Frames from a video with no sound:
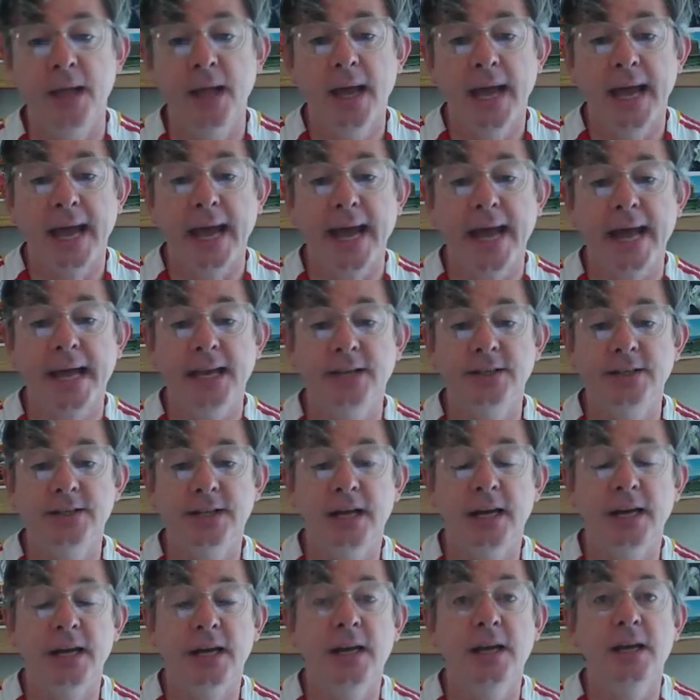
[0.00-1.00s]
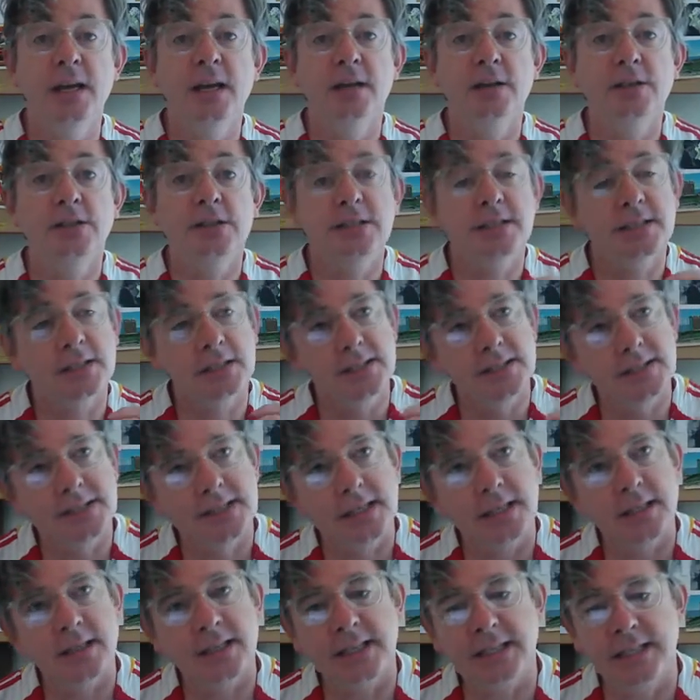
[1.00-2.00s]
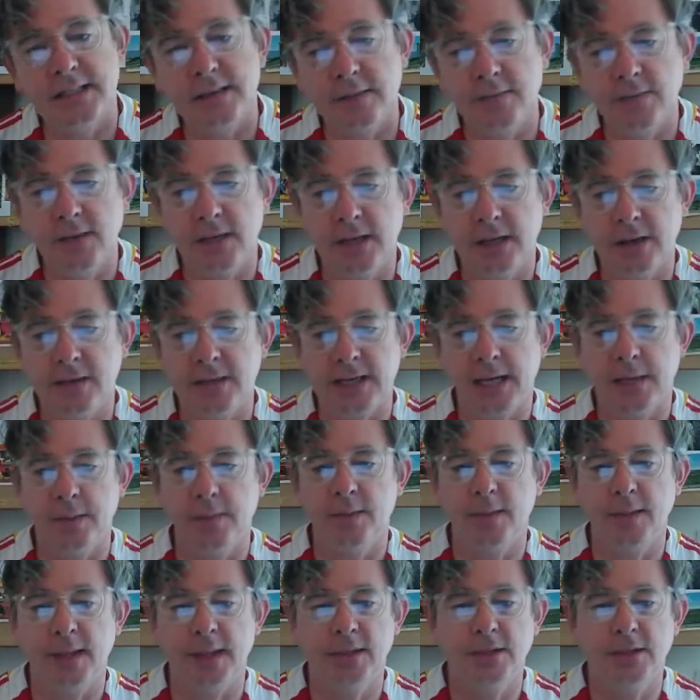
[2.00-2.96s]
And just consider this video game thing.